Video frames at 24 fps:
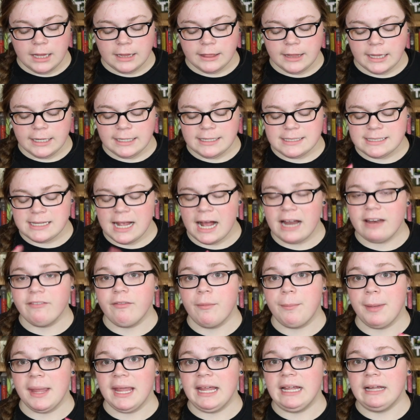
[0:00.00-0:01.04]
then it's kind of a
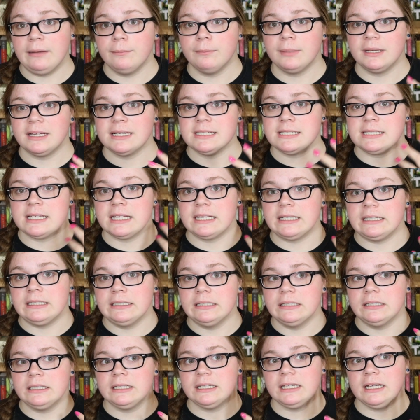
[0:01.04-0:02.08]
pain because then
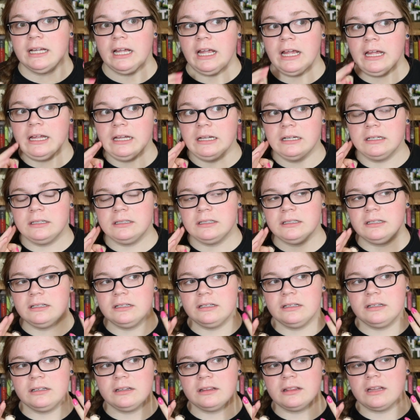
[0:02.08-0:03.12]

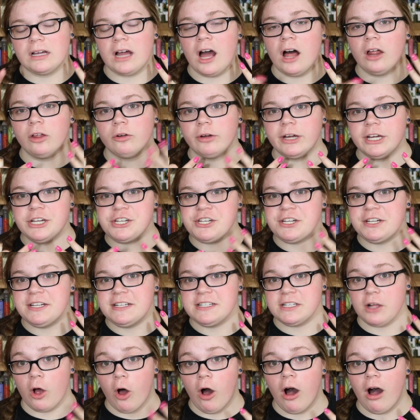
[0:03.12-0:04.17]
the coloration
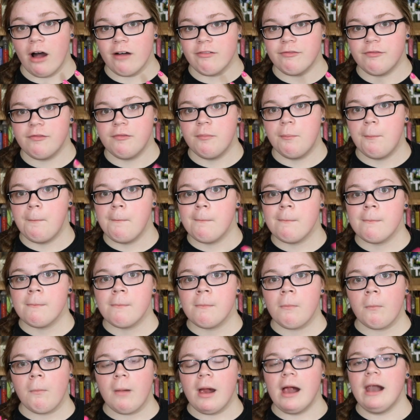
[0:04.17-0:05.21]
is off,
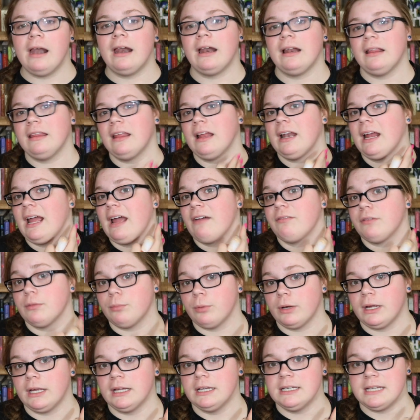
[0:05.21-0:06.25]
and then I have to
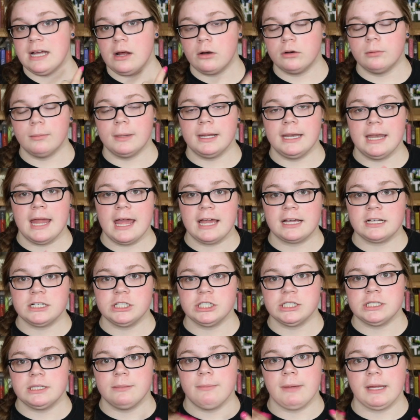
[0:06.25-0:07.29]
bring it down on my neck
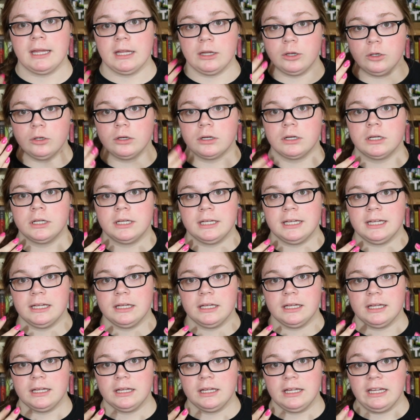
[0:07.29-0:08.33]
just to make it look
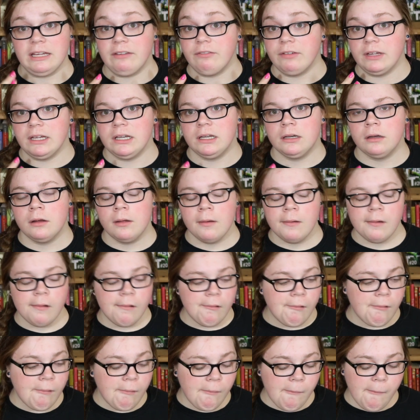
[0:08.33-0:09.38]
even.
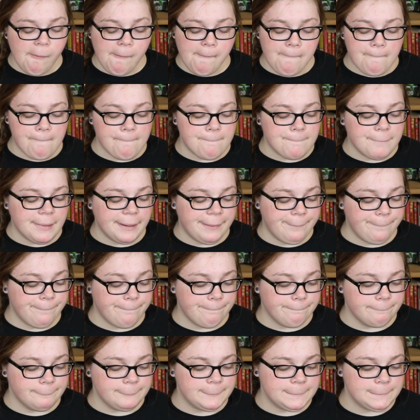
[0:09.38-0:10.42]
But
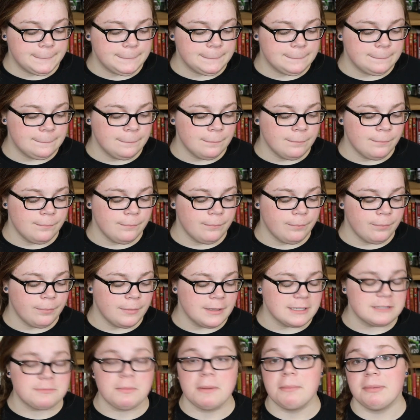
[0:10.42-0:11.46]

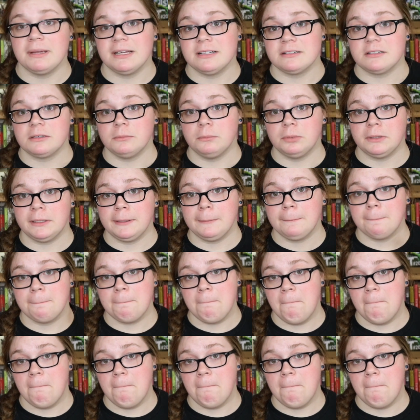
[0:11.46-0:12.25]
that's my biggest complaint.